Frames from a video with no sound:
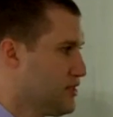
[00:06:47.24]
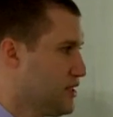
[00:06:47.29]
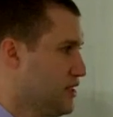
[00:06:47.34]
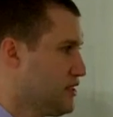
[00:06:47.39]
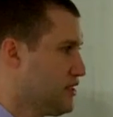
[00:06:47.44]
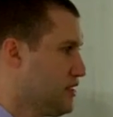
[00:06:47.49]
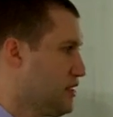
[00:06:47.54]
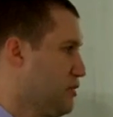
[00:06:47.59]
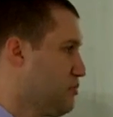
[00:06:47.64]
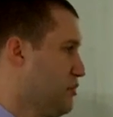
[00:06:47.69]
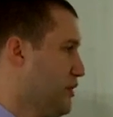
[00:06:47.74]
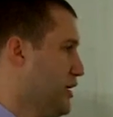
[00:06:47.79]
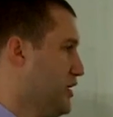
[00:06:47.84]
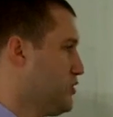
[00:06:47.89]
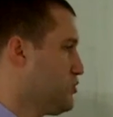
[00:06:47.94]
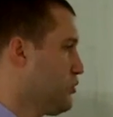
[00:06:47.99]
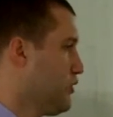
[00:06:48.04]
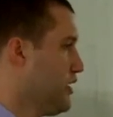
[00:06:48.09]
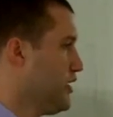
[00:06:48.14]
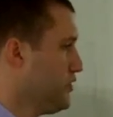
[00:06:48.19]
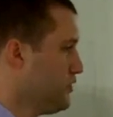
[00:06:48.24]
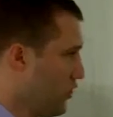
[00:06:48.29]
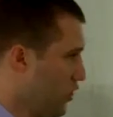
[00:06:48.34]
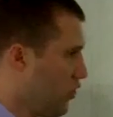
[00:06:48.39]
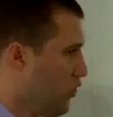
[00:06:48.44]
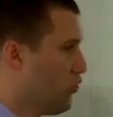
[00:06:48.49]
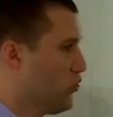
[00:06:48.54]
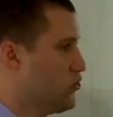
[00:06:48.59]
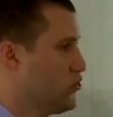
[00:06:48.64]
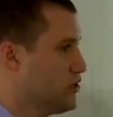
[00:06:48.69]
sits at the place where he
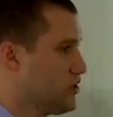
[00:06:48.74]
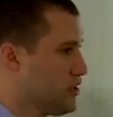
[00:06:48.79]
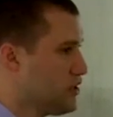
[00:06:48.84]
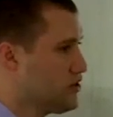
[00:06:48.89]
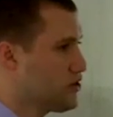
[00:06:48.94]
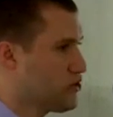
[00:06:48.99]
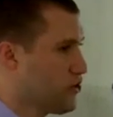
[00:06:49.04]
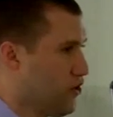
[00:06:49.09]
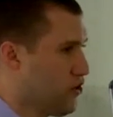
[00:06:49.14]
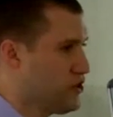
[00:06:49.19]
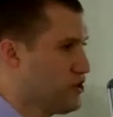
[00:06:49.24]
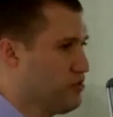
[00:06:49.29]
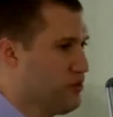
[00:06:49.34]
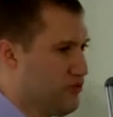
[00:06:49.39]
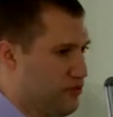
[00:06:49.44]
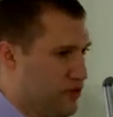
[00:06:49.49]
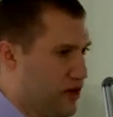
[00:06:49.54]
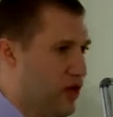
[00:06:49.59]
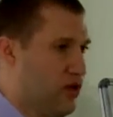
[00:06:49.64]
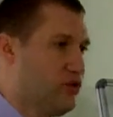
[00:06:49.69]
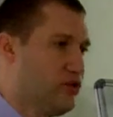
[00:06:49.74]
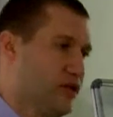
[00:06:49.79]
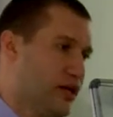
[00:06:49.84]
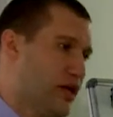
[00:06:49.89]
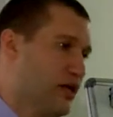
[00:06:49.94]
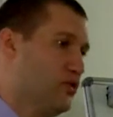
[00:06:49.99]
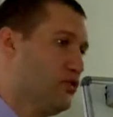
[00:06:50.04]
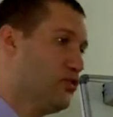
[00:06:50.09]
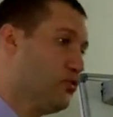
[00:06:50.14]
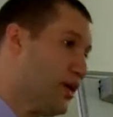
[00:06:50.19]
knows he is going to be found
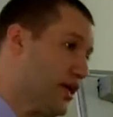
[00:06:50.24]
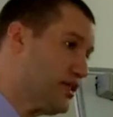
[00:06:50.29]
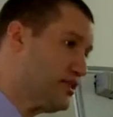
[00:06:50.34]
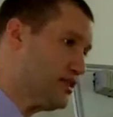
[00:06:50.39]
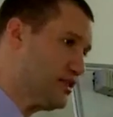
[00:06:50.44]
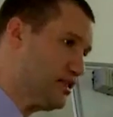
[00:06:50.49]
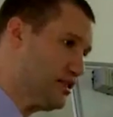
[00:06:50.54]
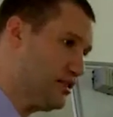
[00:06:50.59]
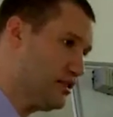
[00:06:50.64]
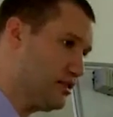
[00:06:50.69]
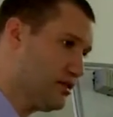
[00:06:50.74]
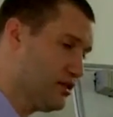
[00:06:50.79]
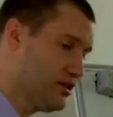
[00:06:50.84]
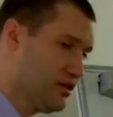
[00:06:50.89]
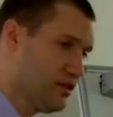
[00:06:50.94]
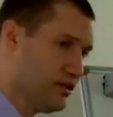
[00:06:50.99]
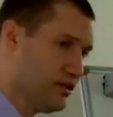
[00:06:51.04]
and arrested.